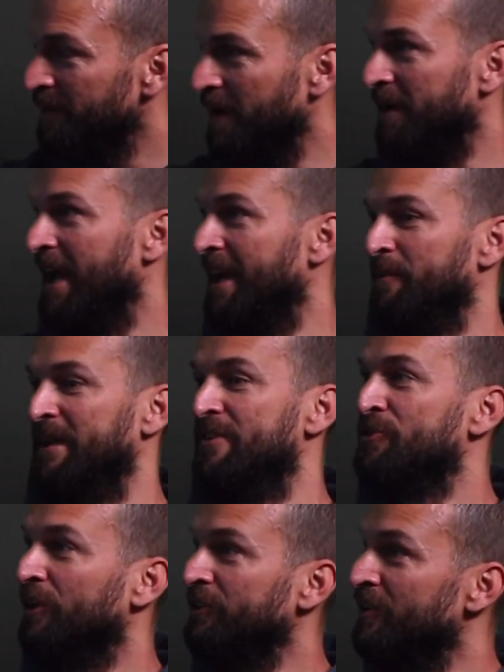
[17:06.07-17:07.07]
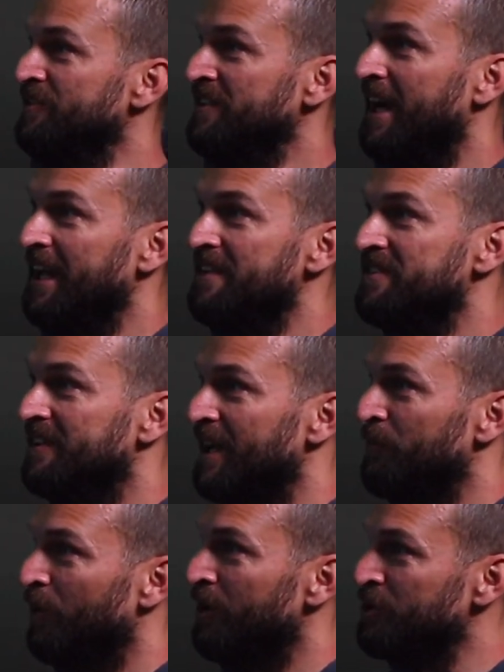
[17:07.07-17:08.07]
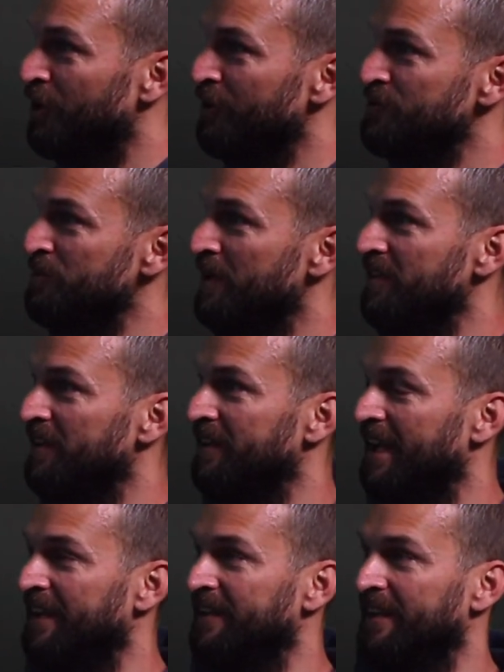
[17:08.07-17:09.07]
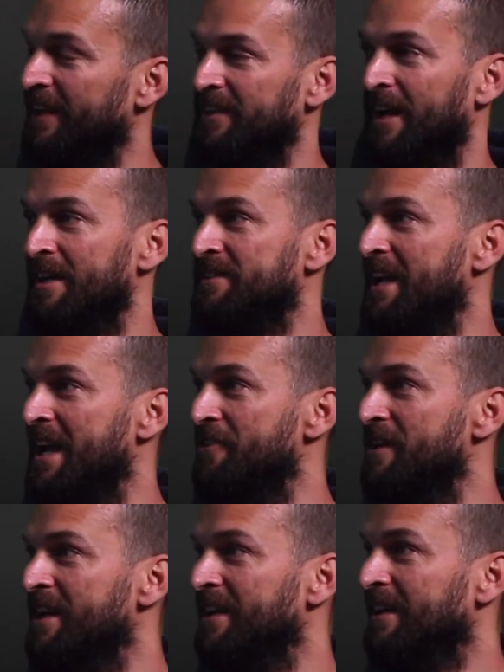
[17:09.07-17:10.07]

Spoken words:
And I mean, he's got those tight ends that they brought in, Johnny Smith and Hunter Henry.